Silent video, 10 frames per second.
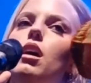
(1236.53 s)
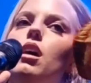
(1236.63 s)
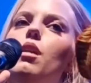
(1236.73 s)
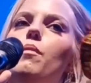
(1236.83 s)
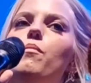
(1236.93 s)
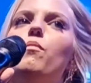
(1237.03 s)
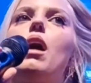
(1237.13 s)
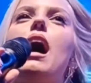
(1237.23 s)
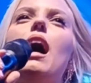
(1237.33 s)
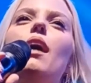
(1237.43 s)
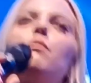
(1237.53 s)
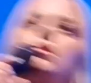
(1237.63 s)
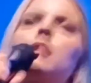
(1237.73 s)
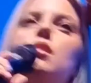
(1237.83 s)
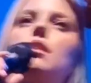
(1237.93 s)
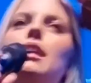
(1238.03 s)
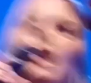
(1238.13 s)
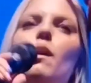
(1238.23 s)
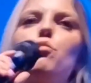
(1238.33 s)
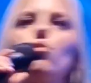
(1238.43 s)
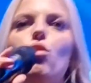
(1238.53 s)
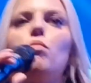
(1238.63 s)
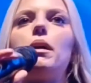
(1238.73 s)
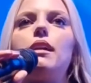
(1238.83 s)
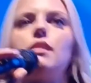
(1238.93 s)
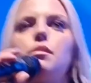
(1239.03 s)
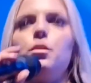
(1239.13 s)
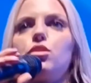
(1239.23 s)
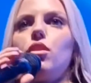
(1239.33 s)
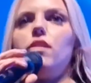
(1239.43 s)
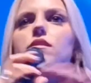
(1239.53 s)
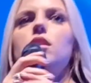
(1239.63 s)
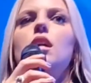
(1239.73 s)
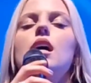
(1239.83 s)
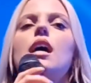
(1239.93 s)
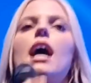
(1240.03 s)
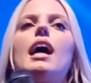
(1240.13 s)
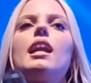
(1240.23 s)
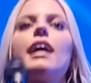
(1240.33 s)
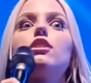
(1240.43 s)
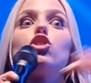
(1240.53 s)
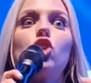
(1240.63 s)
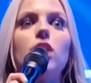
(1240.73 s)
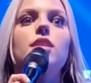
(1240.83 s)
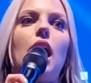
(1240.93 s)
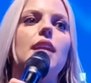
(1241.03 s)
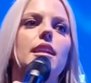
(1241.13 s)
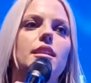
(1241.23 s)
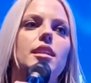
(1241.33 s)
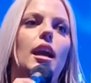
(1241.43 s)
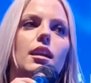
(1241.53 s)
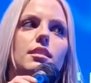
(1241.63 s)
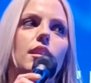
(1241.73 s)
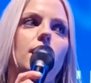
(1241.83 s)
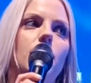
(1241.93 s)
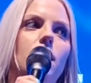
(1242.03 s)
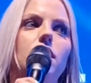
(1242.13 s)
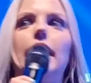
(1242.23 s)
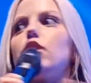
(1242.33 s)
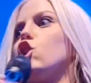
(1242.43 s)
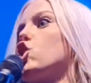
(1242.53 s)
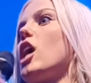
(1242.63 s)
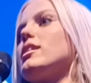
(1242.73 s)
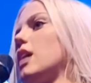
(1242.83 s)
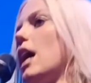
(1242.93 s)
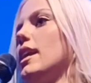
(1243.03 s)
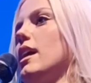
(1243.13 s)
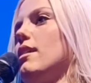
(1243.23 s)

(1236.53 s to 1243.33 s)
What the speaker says: I was listening to Camera Roll by Kacey Musgraves, and I had just gotten into Kacey. Like, just gotten in.